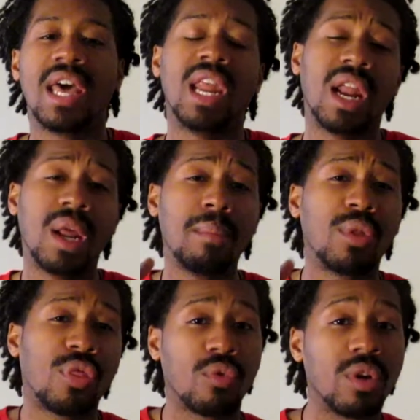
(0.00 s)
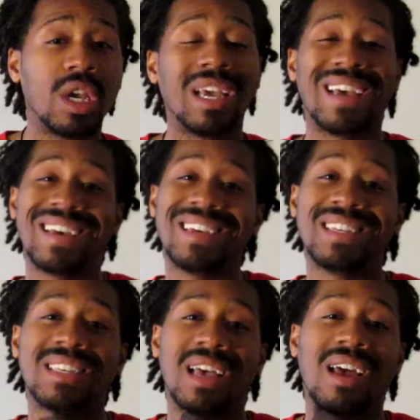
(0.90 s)
Now, number 3
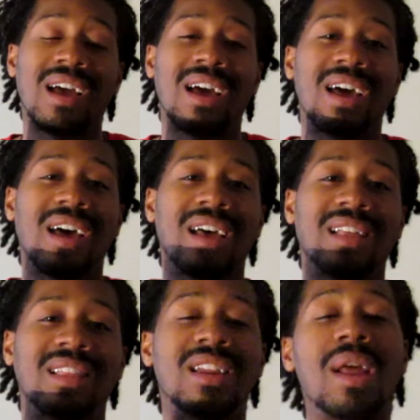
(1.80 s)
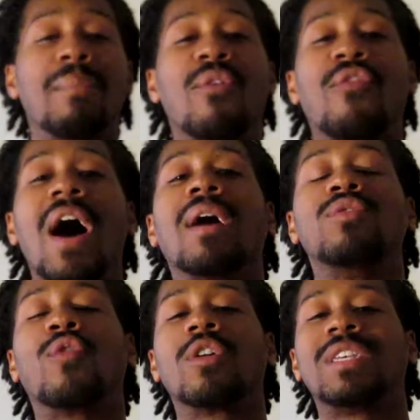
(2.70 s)
is the number 5's
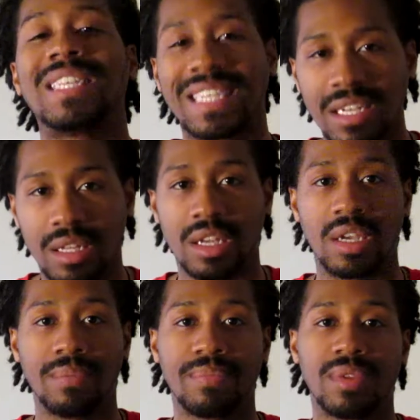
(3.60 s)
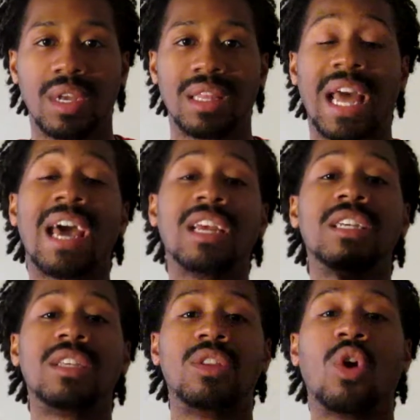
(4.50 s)
versatility. That
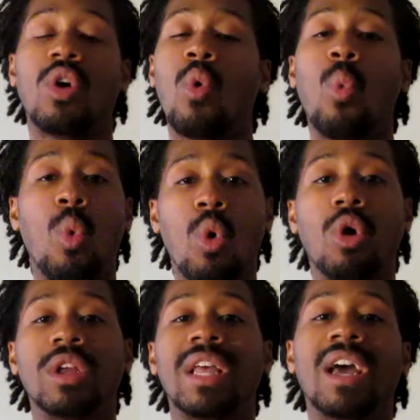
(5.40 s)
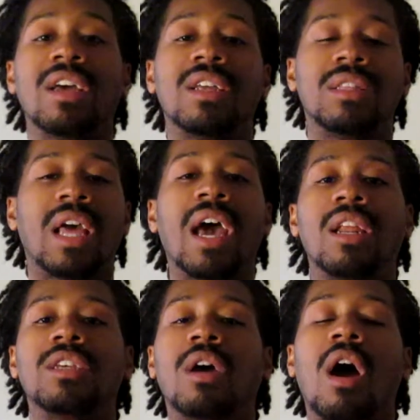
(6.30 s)
is the award, that
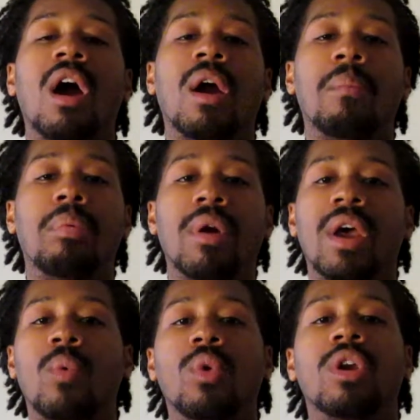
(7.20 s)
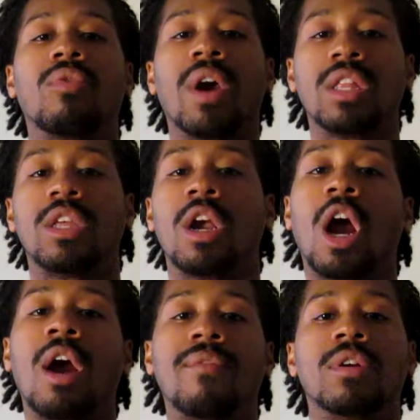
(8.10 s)
is our breadwinner right there,
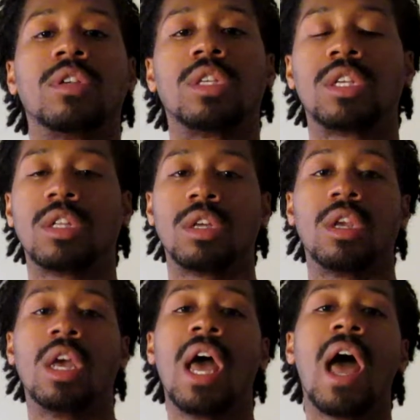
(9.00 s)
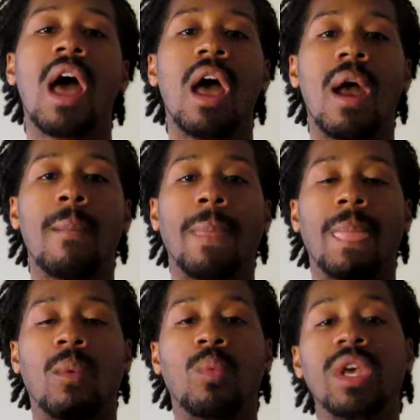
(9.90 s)
our versatility.
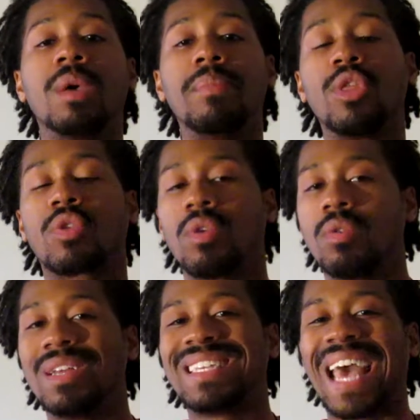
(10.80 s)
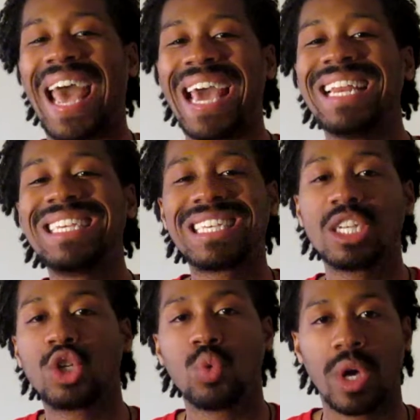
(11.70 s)
We can be thrown into any
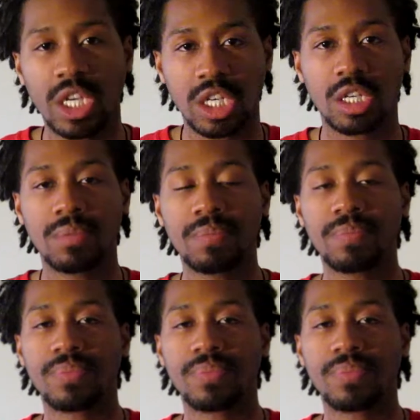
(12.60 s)
situation